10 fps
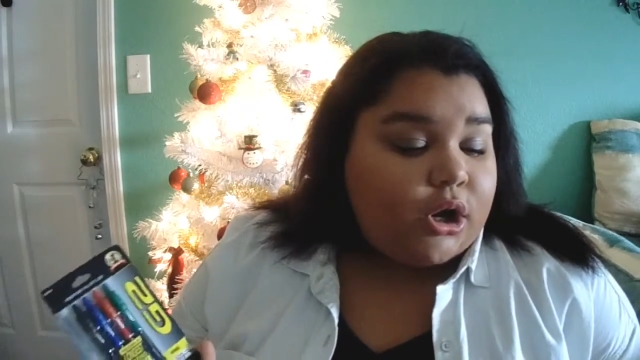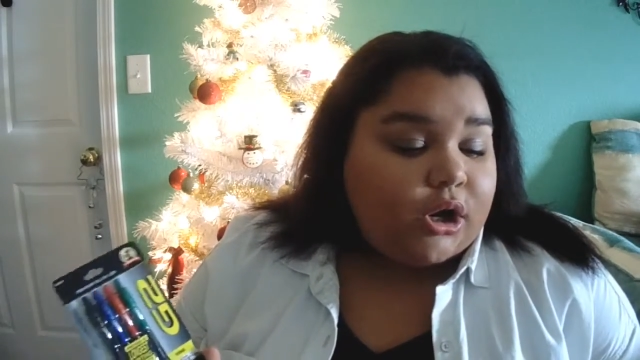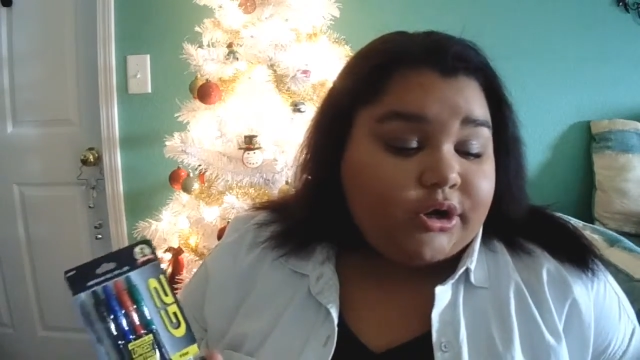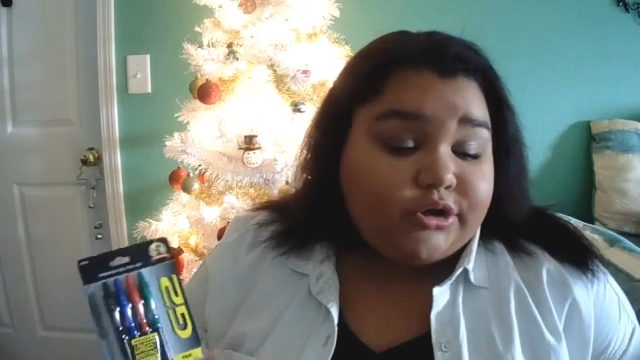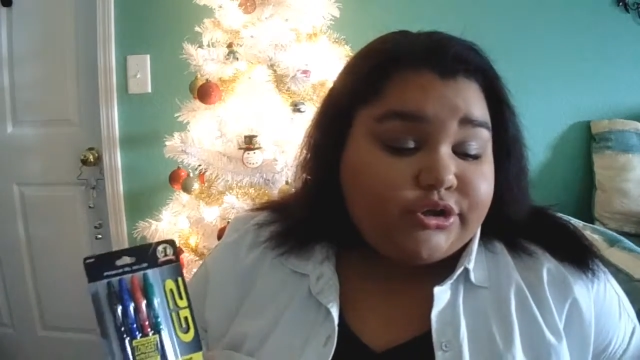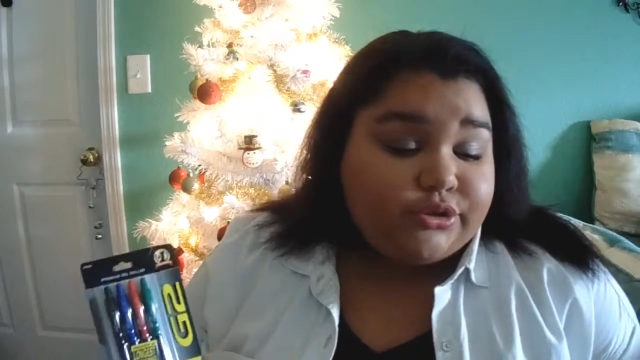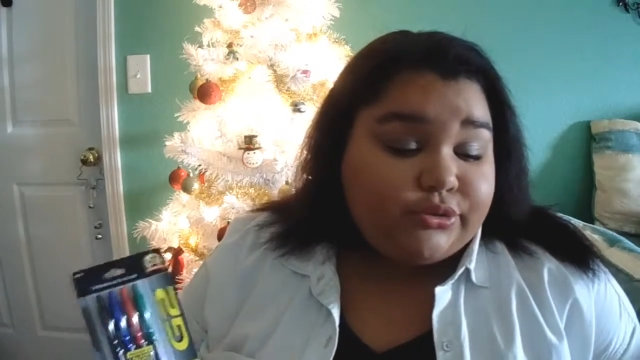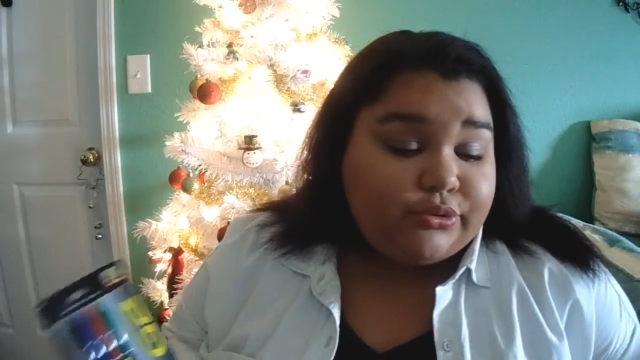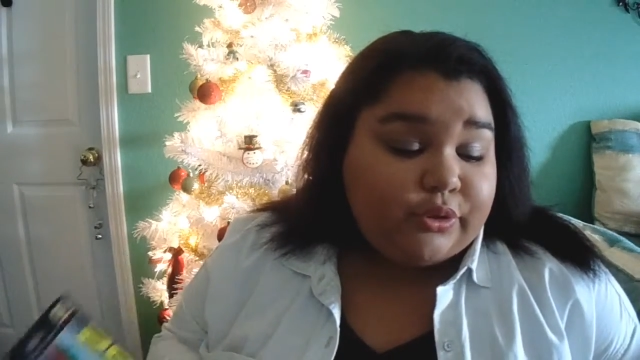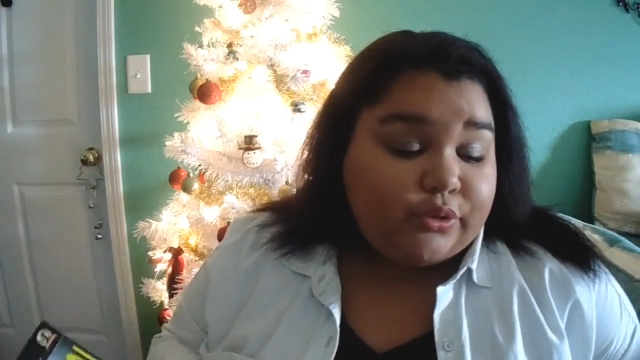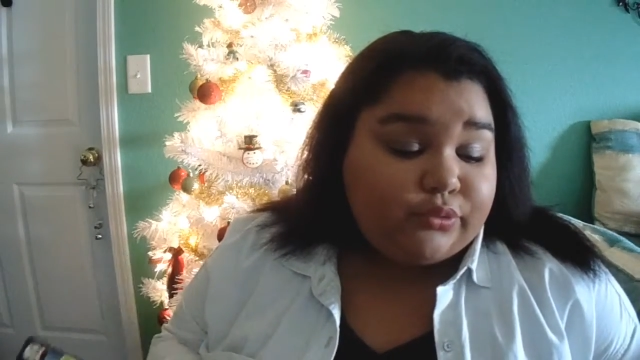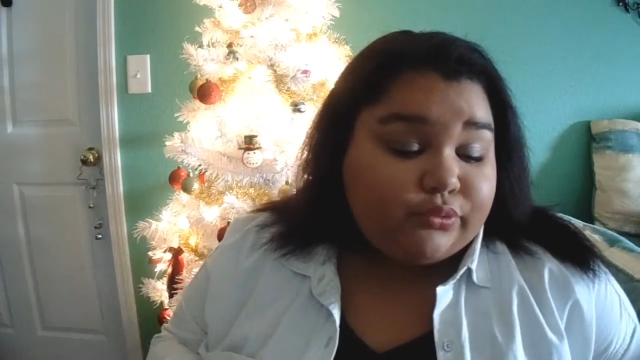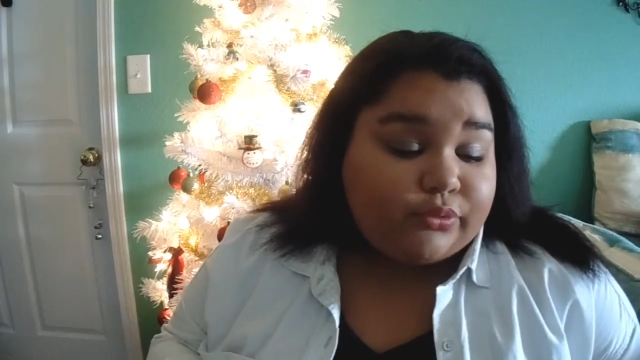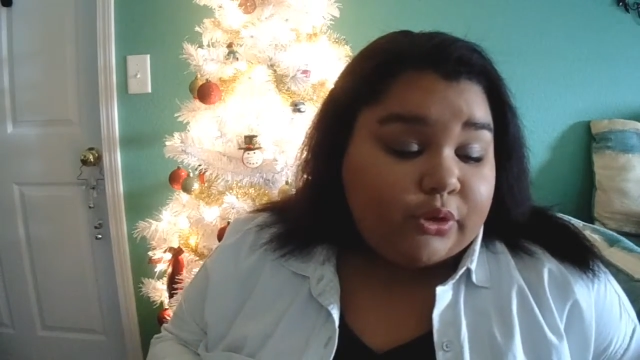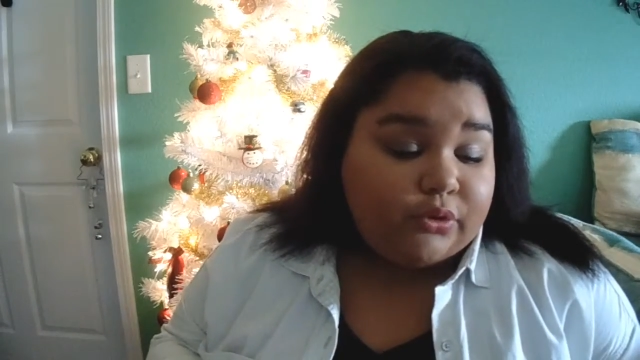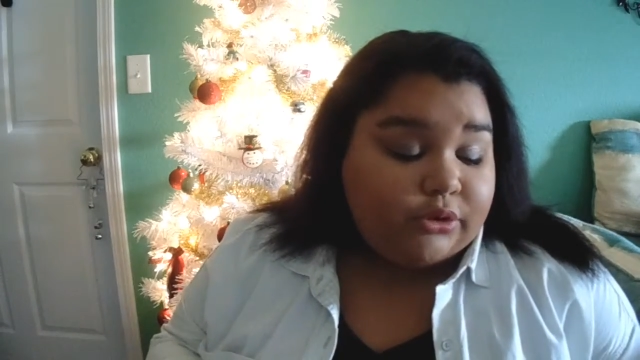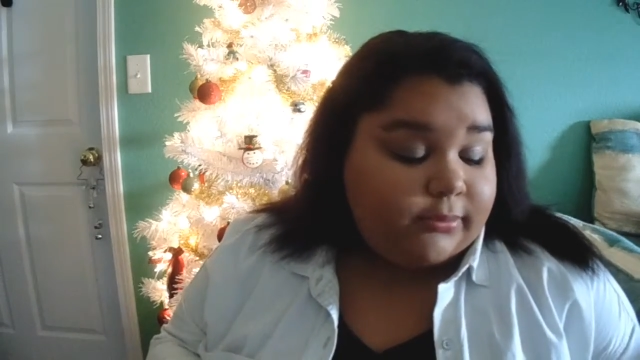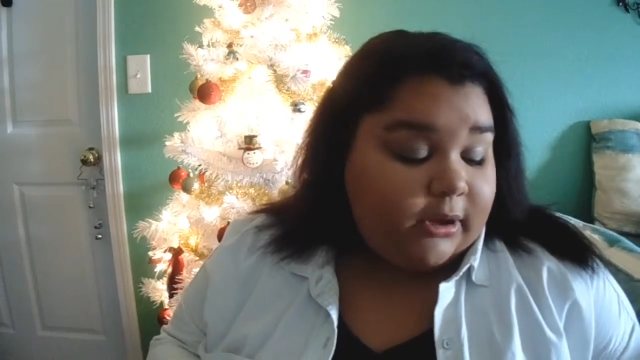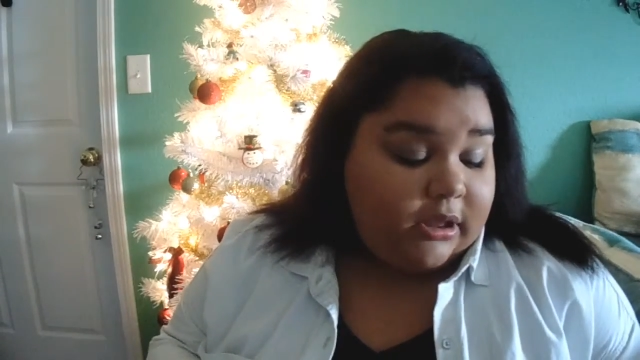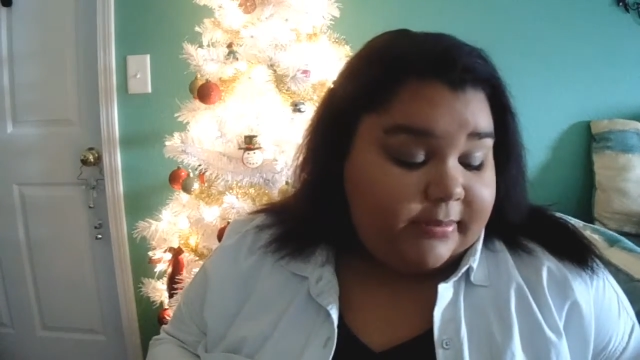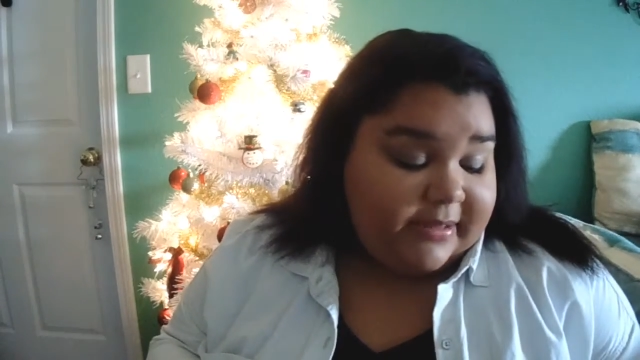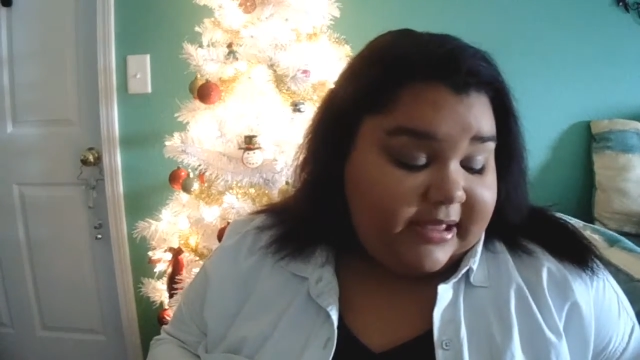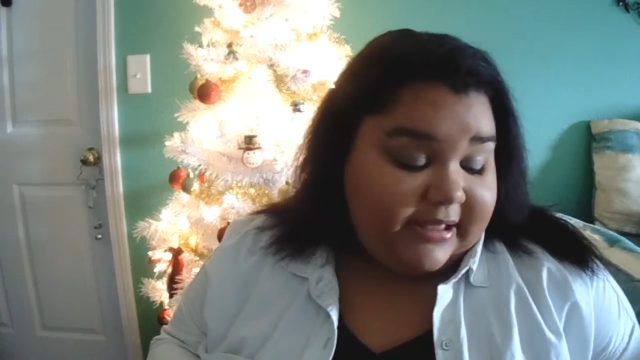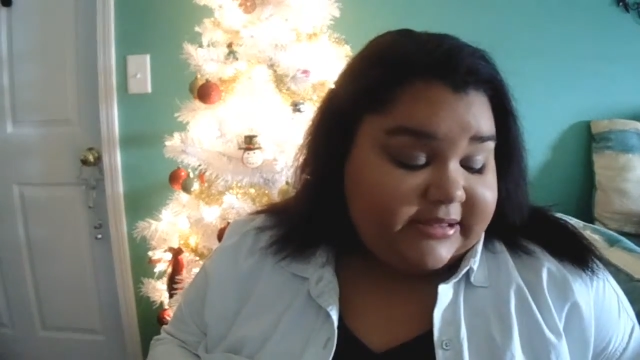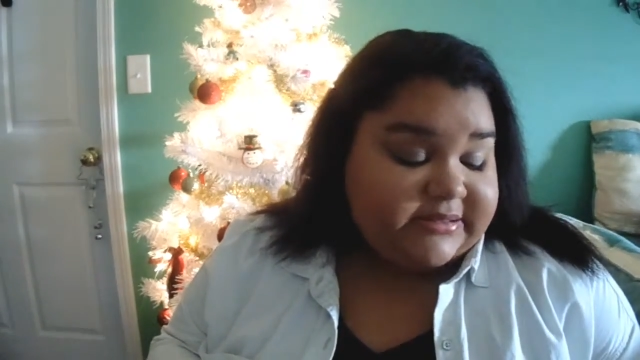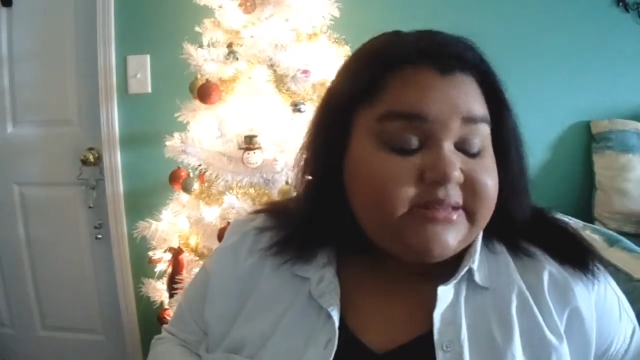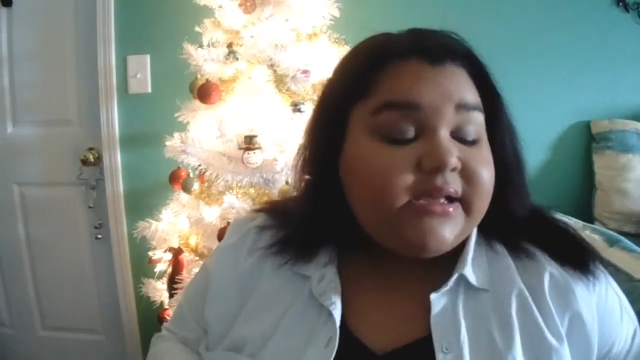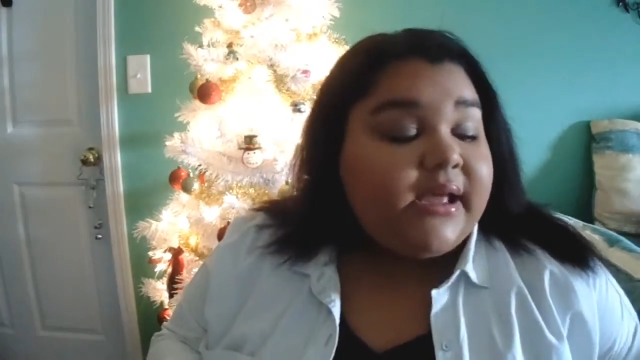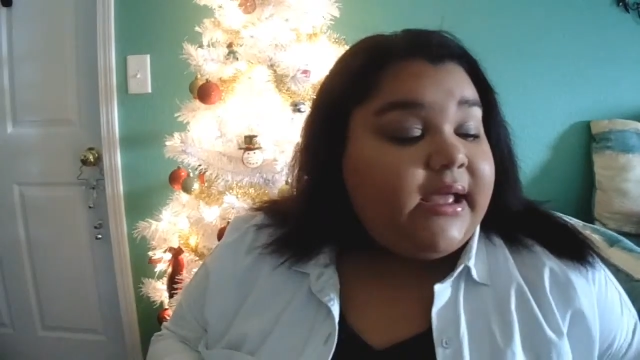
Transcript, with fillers: are two roller ball pens